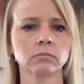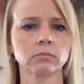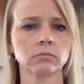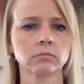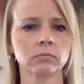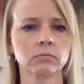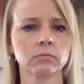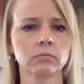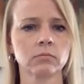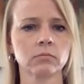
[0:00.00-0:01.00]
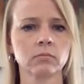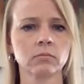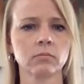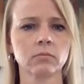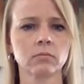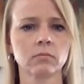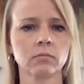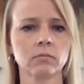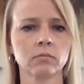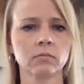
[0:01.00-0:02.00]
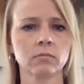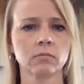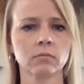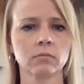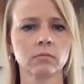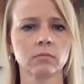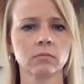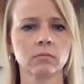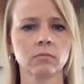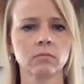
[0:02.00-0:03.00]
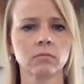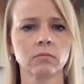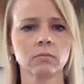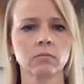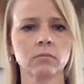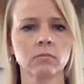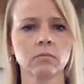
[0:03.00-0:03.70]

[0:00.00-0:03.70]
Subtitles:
No words are spoken by the person on screen.